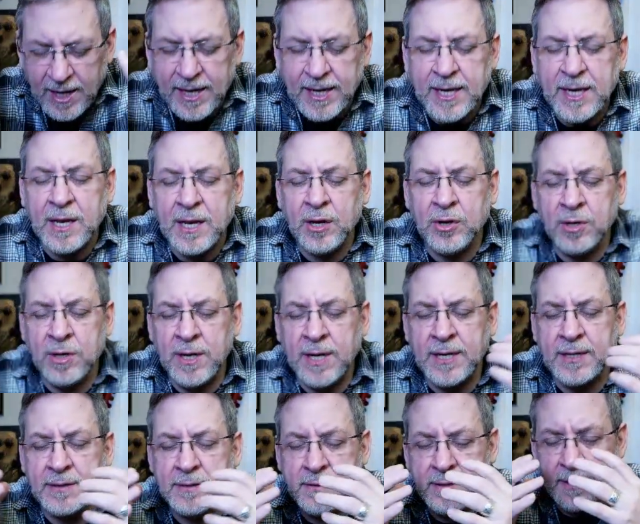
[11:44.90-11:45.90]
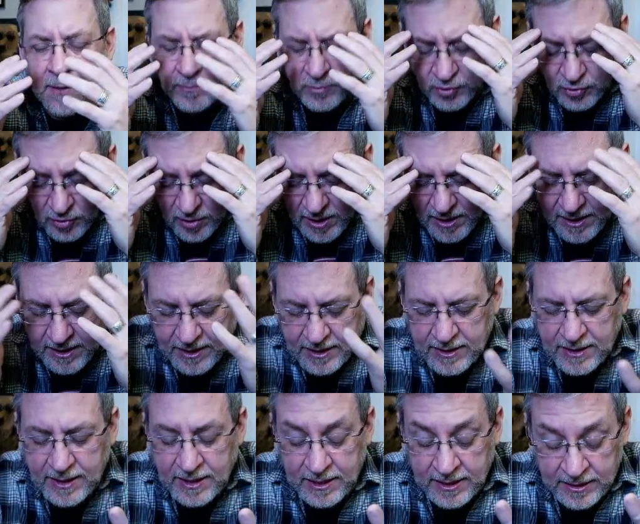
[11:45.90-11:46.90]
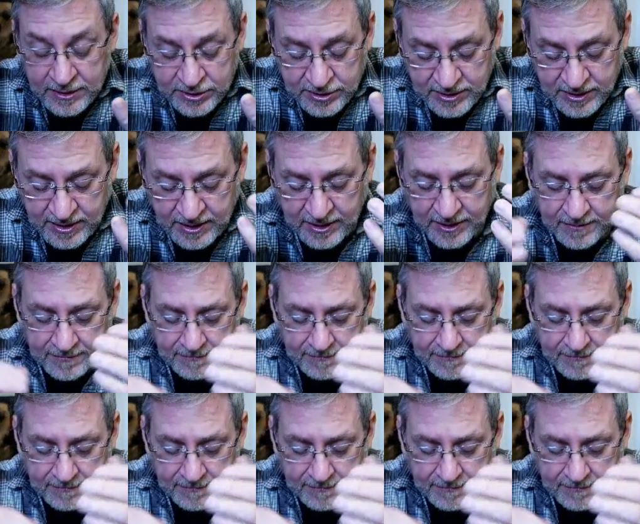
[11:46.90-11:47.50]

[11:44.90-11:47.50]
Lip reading: get a good night's sleep. Try and acknowledge that